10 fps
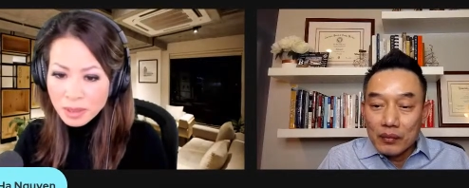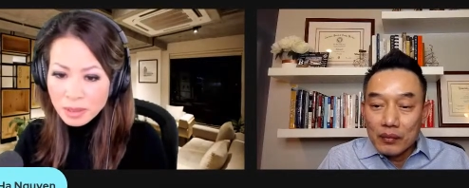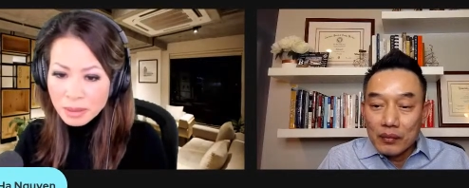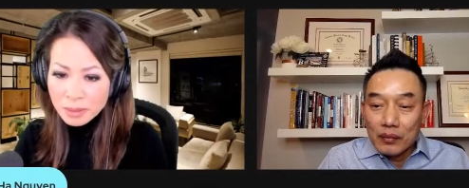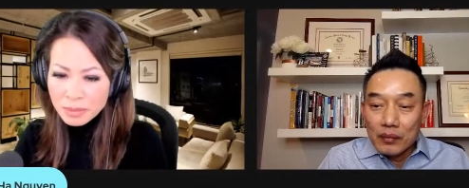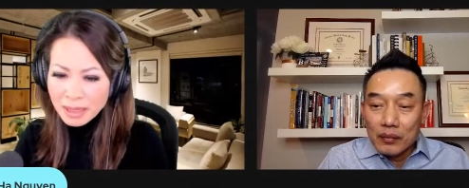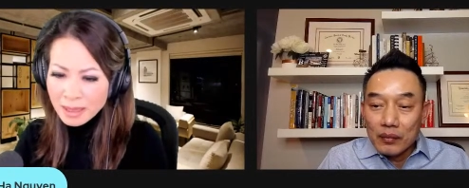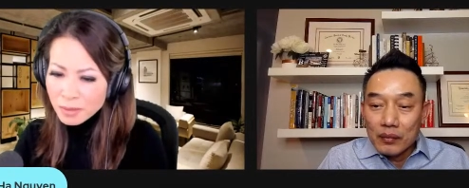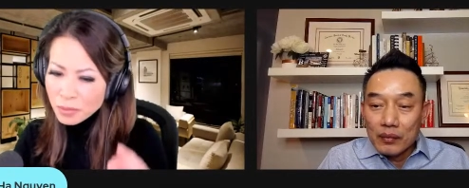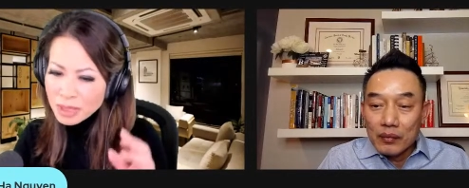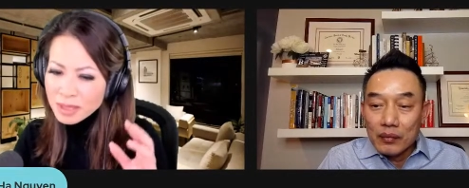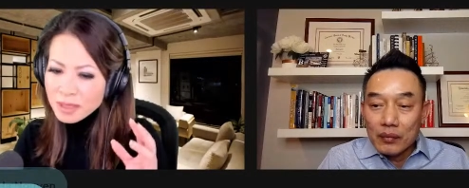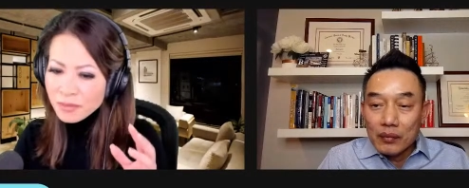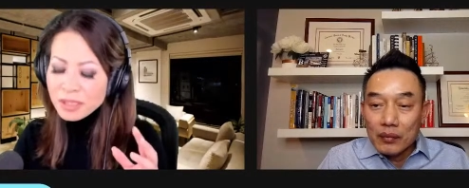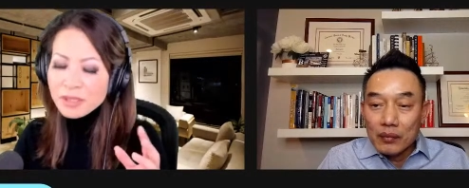Speaker 1: uh, like, what's the
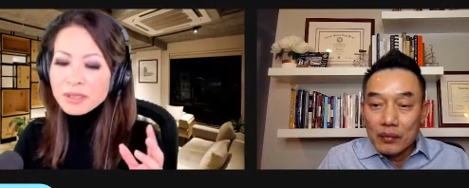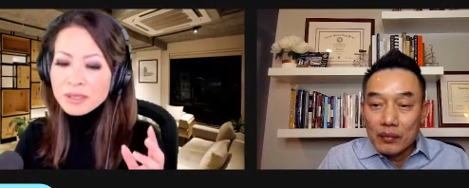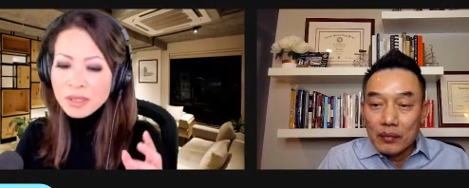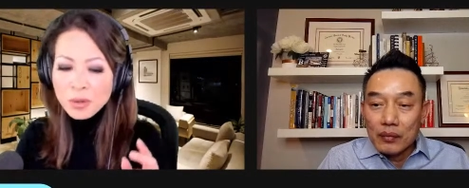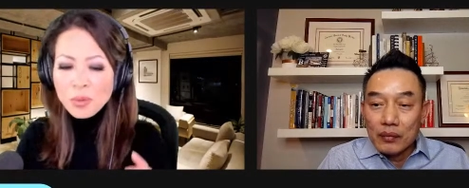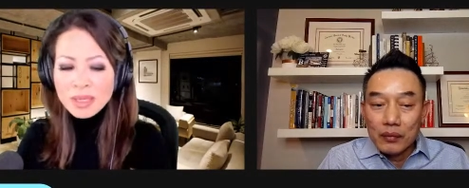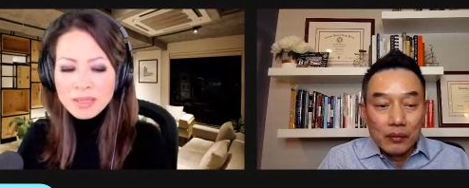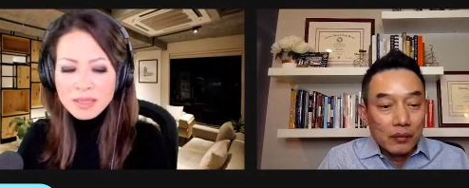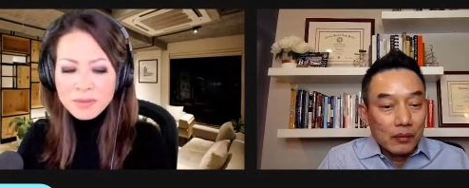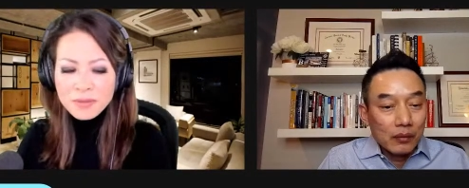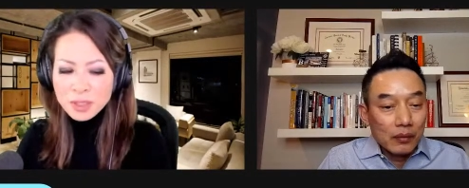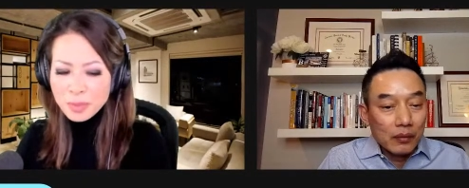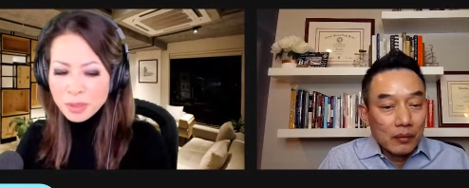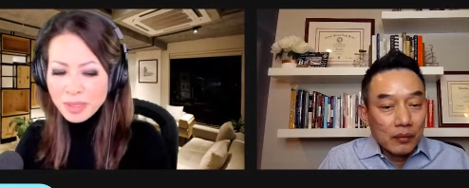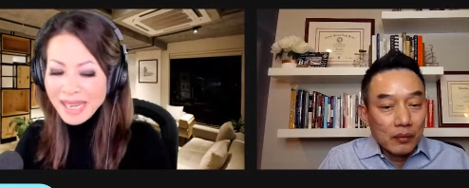difference? Here it is. What is the difference
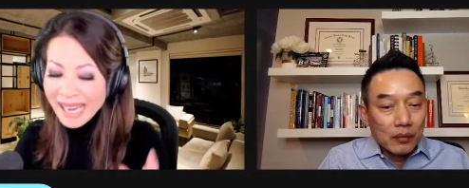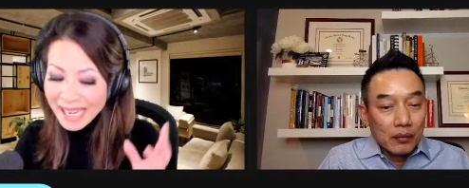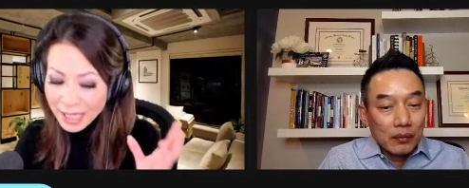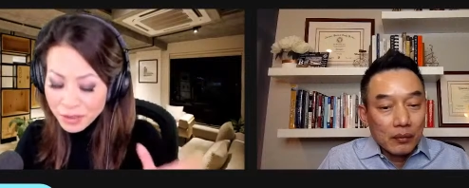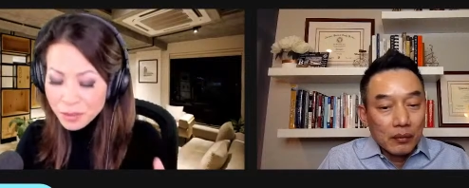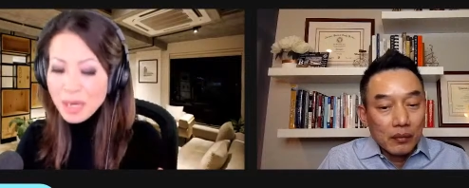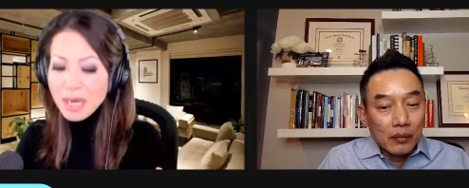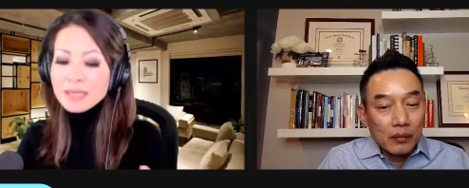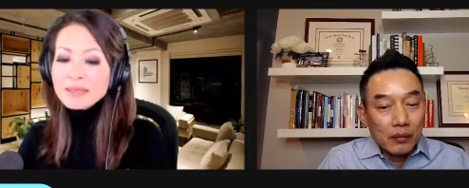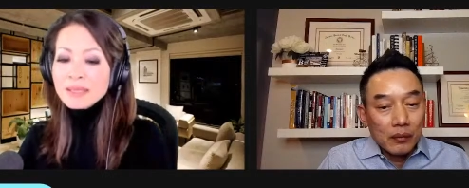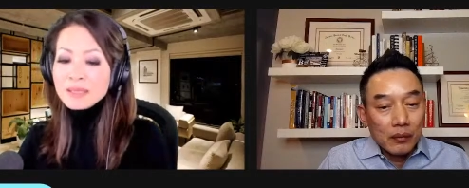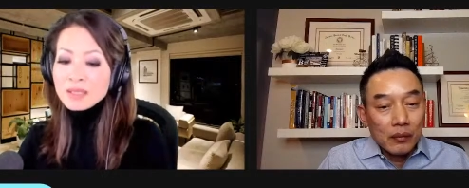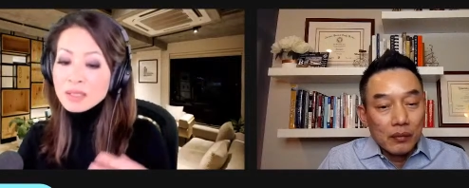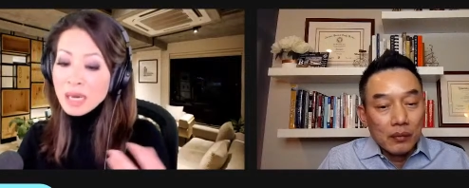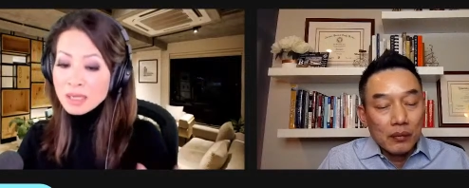between age spots and
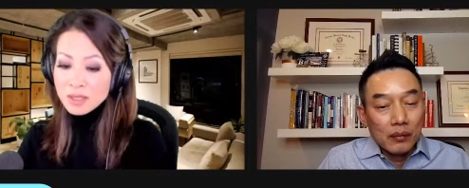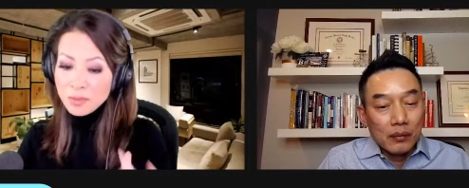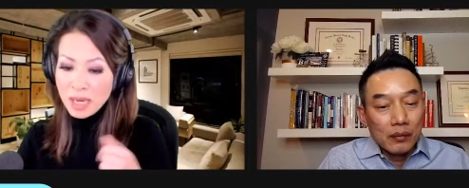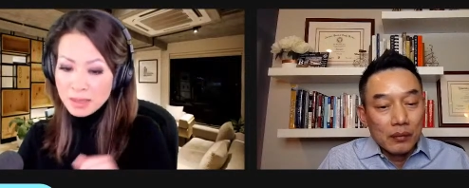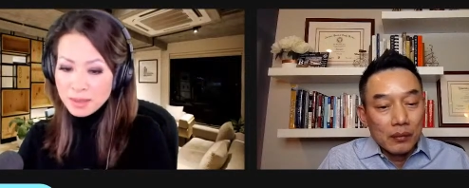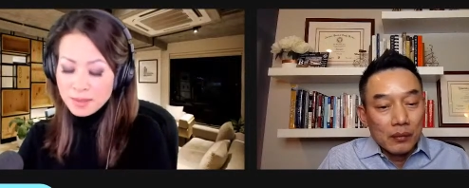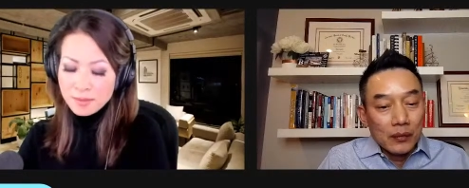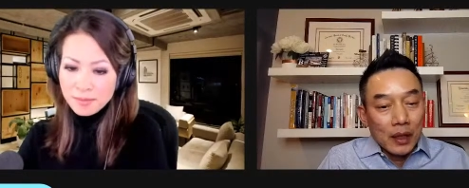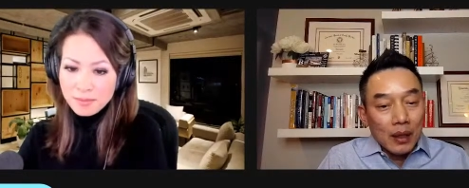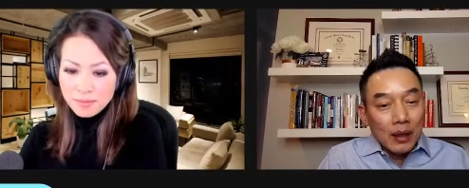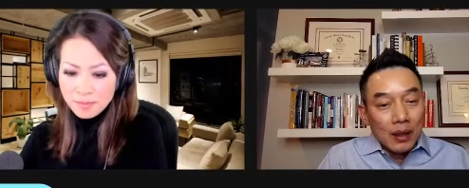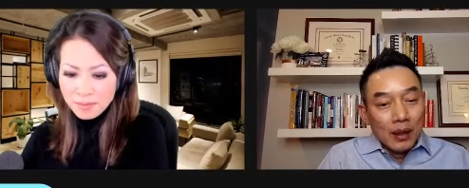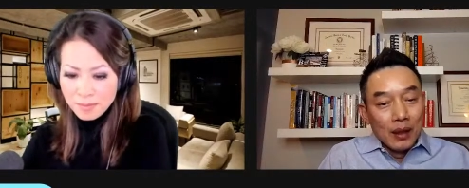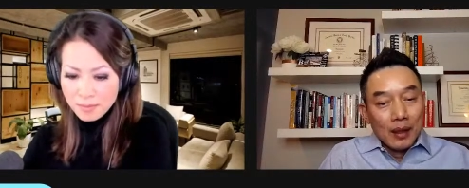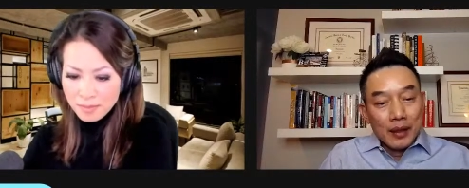sun spots?
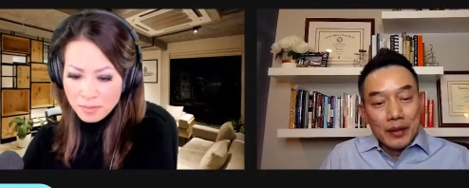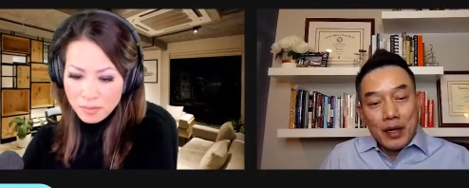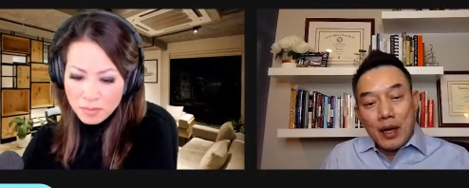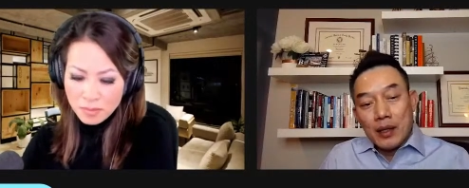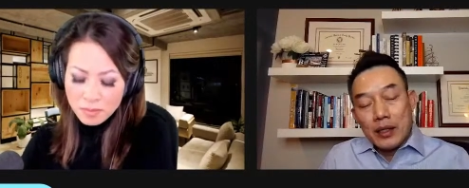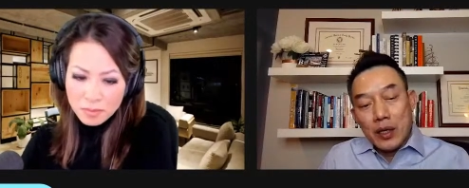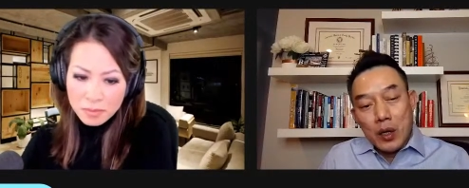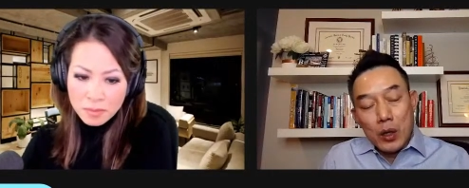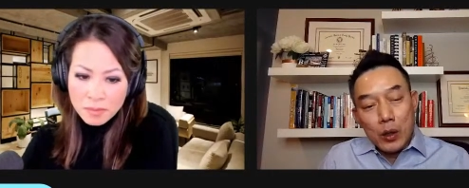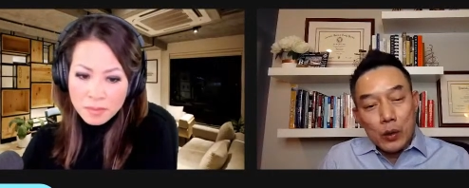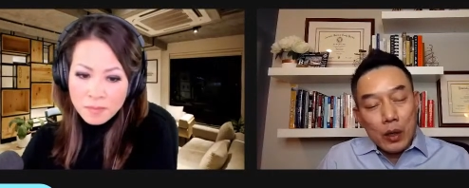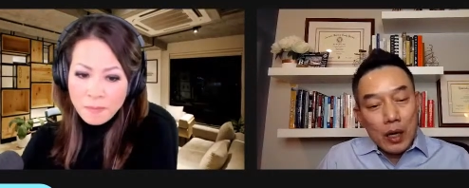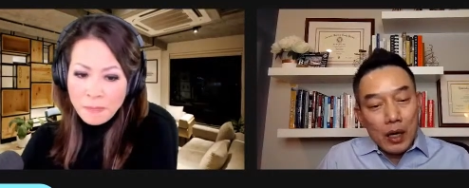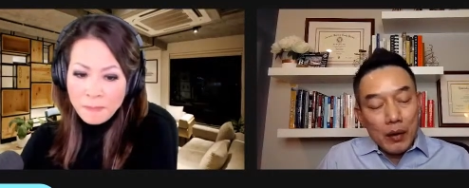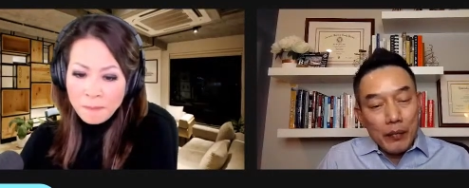
Speaker 2: Yeah, so
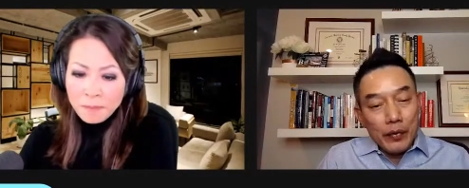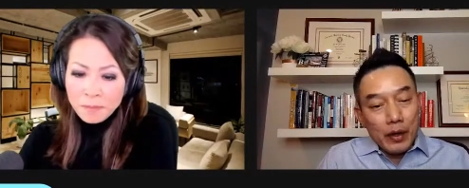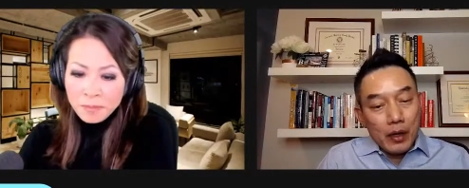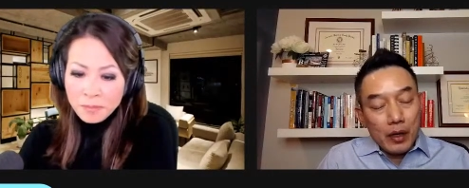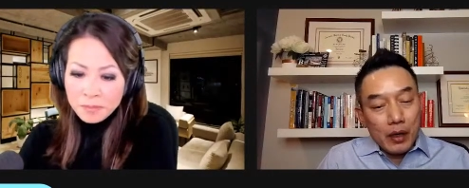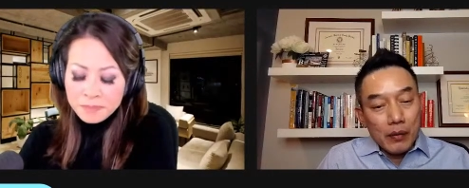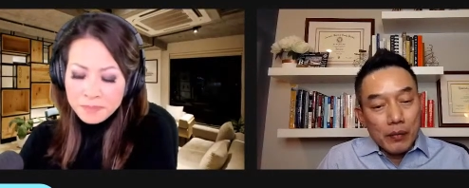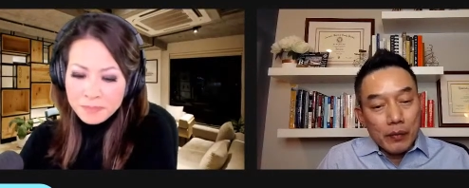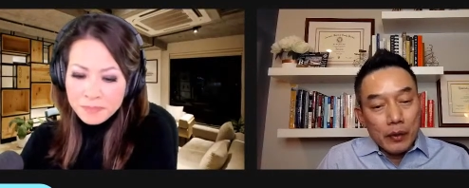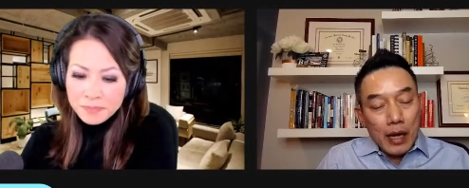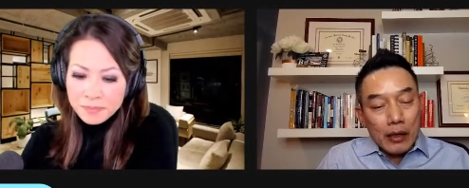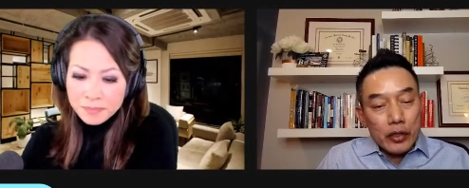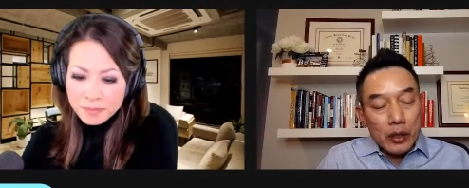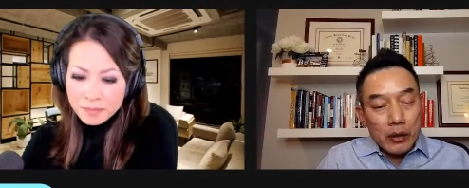uh, there actually